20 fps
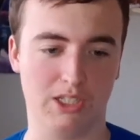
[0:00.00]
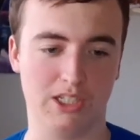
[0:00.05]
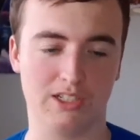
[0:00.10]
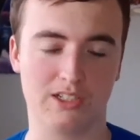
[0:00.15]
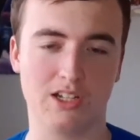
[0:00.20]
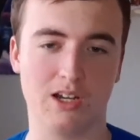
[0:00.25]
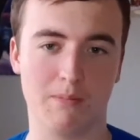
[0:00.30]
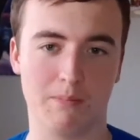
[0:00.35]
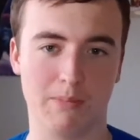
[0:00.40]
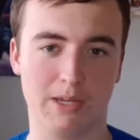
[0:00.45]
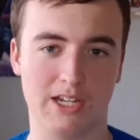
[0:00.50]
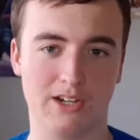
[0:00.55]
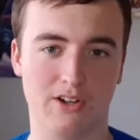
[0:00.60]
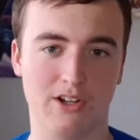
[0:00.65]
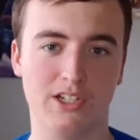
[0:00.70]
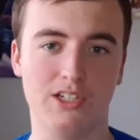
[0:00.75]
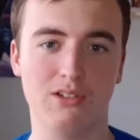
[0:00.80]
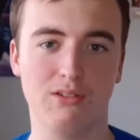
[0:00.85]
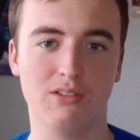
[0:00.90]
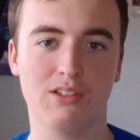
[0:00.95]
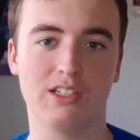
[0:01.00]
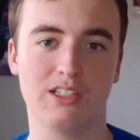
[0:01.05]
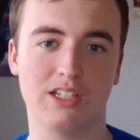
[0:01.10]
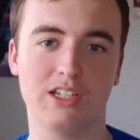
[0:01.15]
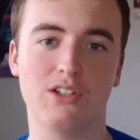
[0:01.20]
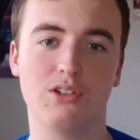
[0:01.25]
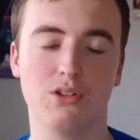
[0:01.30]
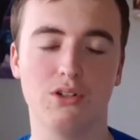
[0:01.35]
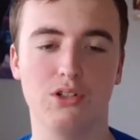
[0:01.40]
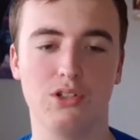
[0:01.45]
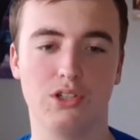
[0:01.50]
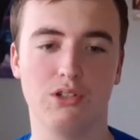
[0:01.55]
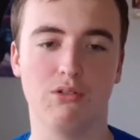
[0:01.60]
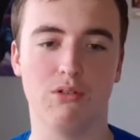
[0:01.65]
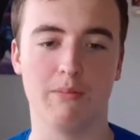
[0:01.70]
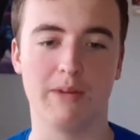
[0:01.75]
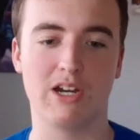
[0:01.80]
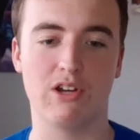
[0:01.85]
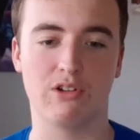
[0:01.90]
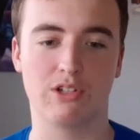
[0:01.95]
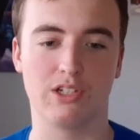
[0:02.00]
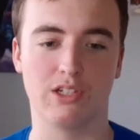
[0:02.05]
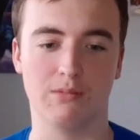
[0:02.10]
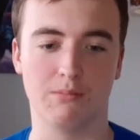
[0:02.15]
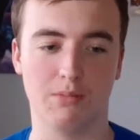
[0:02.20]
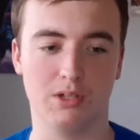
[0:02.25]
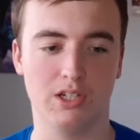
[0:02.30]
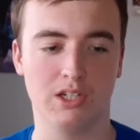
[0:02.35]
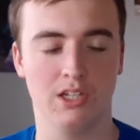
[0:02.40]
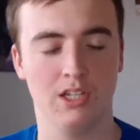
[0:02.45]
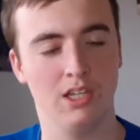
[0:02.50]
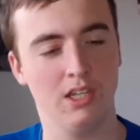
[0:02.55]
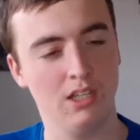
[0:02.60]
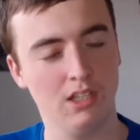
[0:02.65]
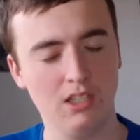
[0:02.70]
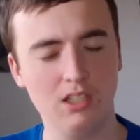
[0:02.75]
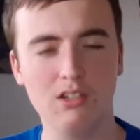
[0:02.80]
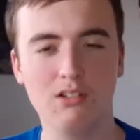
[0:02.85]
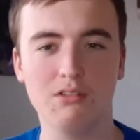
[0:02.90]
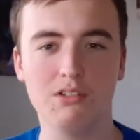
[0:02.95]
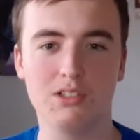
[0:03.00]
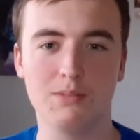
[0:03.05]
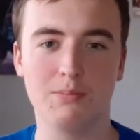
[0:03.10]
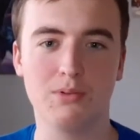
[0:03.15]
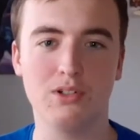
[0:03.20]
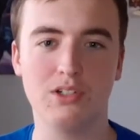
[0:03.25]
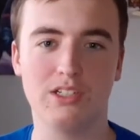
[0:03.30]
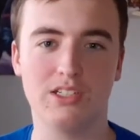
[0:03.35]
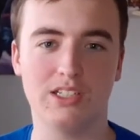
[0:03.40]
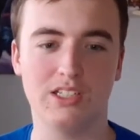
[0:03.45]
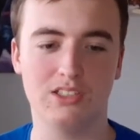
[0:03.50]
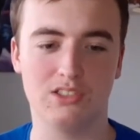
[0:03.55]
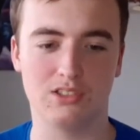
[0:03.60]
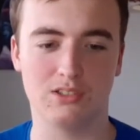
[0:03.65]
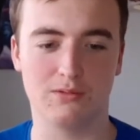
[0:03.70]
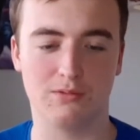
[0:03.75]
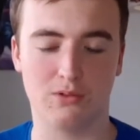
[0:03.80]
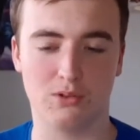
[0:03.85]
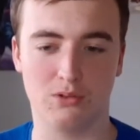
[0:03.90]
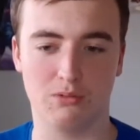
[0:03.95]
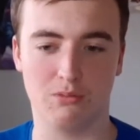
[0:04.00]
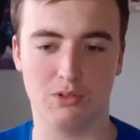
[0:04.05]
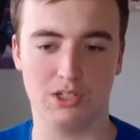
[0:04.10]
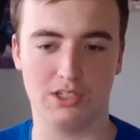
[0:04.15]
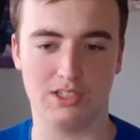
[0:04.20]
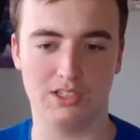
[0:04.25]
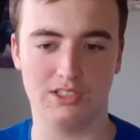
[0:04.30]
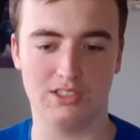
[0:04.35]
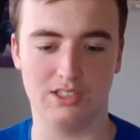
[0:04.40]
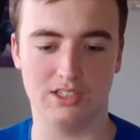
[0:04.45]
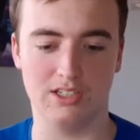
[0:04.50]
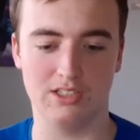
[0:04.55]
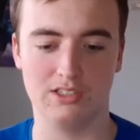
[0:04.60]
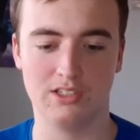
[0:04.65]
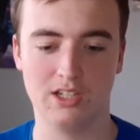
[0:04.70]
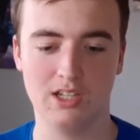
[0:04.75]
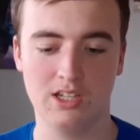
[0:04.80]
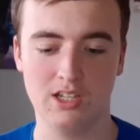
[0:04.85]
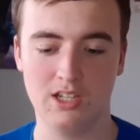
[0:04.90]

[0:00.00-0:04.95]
It got better. I do think they could do American, but it's pretty decent for what this is.